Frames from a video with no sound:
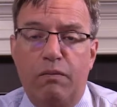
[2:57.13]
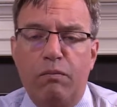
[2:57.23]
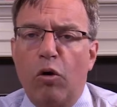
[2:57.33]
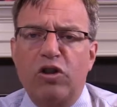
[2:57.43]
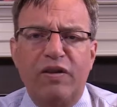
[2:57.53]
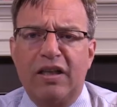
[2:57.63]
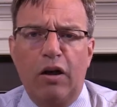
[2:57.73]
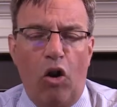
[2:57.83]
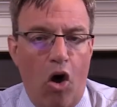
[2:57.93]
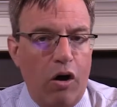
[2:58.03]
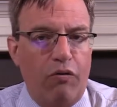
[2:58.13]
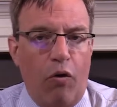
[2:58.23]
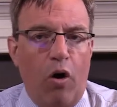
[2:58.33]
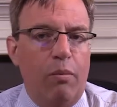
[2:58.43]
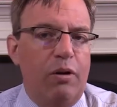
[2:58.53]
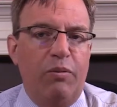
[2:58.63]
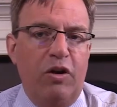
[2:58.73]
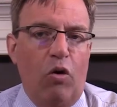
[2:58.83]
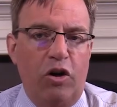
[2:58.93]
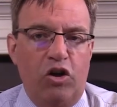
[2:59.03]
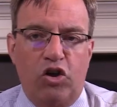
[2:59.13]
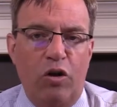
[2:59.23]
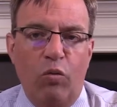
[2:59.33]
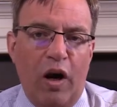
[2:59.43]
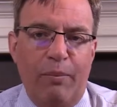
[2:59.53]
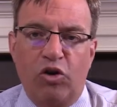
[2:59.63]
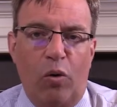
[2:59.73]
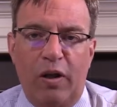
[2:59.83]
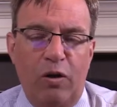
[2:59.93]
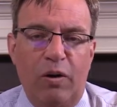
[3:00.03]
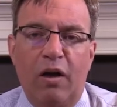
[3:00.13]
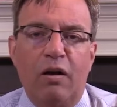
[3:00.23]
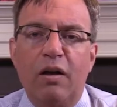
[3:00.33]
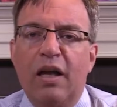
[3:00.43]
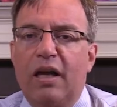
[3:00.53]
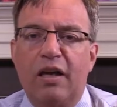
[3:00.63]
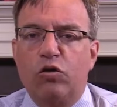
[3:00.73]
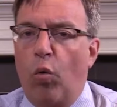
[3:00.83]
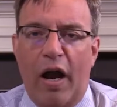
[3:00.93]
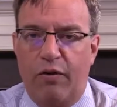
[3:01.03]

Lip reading: Most of it's in long form, but in order to what I'm showing you here is wide